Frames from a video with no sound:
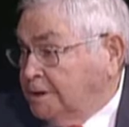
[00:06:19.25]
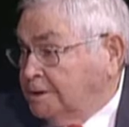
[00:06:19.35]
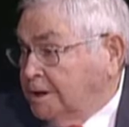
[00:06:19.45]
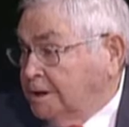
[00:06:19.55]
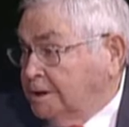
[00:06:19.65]
is
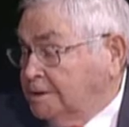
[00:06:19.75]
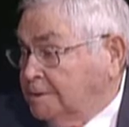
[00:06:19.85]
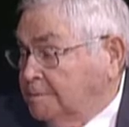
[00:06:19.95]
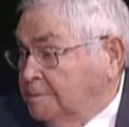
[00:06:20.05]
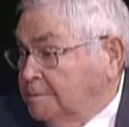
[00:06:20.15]
getting
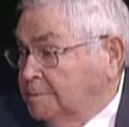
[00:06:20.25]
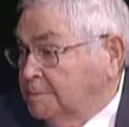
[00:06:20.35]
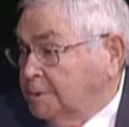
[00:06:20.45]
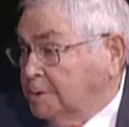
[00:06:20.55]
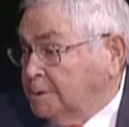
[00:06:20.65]
some
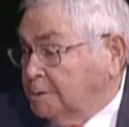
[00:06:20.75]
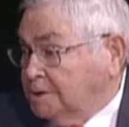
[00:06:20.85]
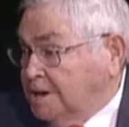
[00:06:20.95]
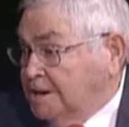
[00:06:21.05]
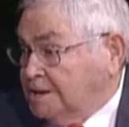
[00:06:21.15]
good
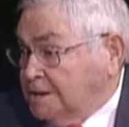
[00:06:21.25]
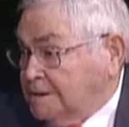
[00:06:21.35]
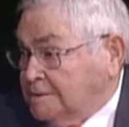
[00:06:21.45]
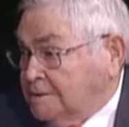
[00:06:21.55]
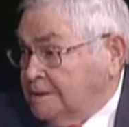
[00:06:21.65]
teeth
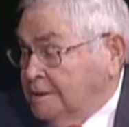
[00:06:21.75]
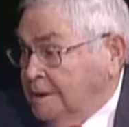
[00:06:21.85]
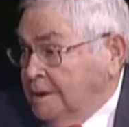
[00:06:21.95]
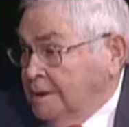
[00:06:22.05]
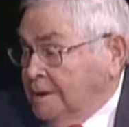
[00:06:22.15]
into it,
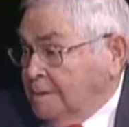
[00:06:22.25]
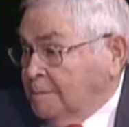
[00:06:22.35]
mm-hmm.